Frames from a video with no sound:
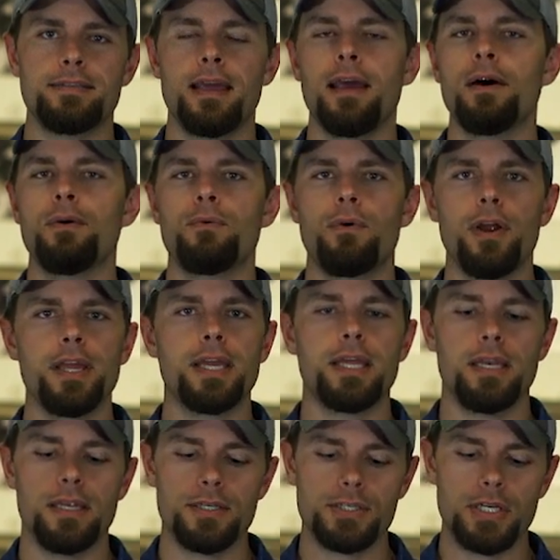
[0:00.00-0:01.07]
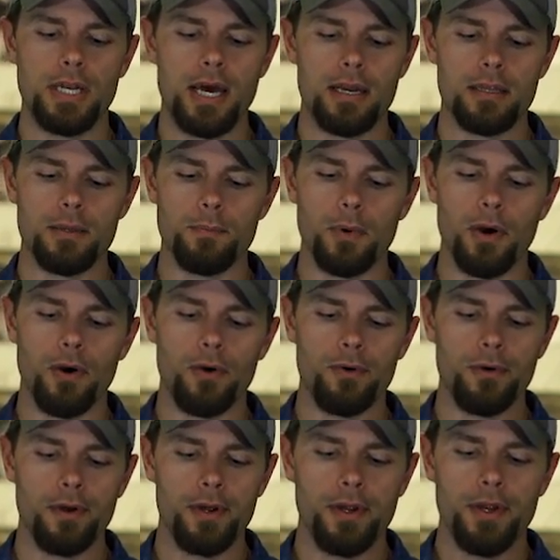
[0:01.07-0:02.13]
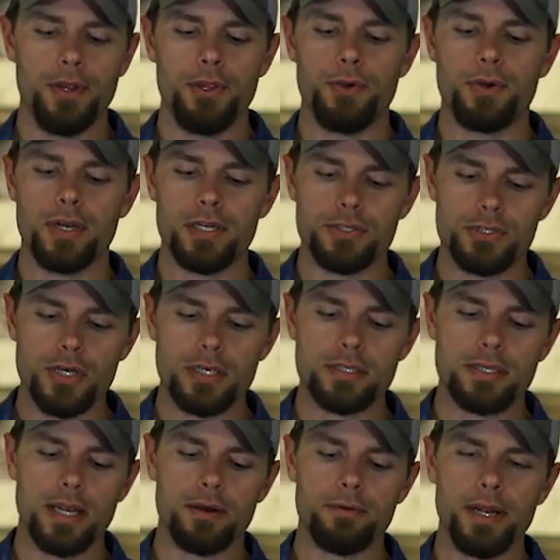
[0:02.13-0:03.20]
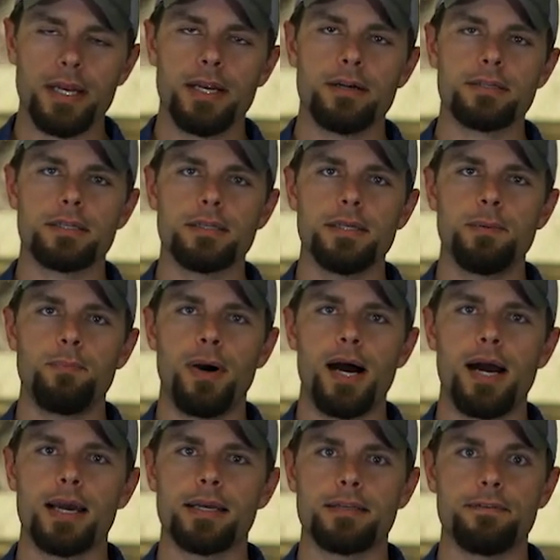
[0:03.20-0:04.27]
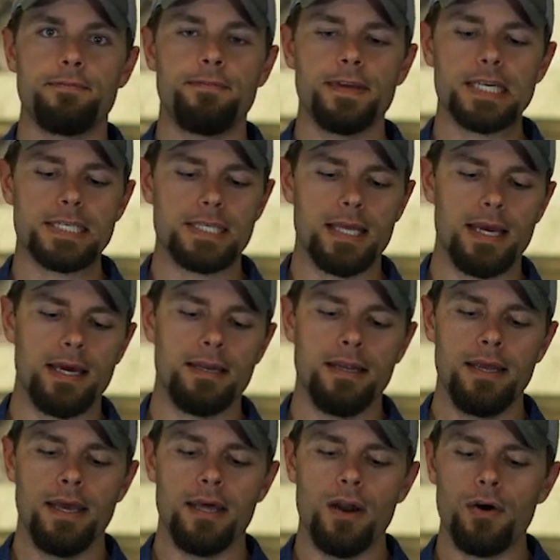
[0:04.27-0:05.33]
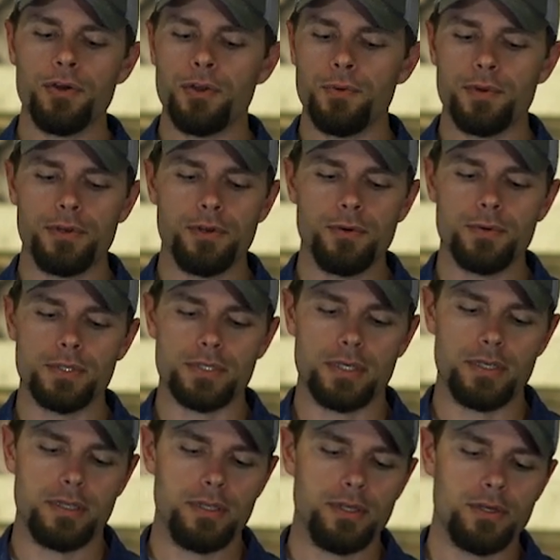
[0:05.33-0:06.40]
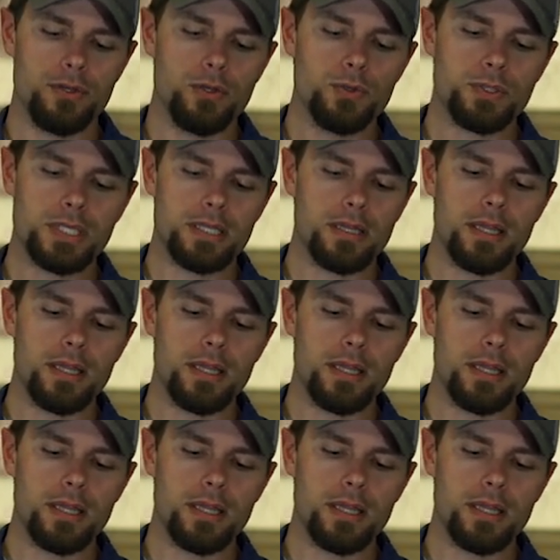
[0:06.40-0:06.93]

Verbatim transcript: tail right condition out of the bow, you can adjust that right here at the limb pocket to fix that. And all you would do is you loosen the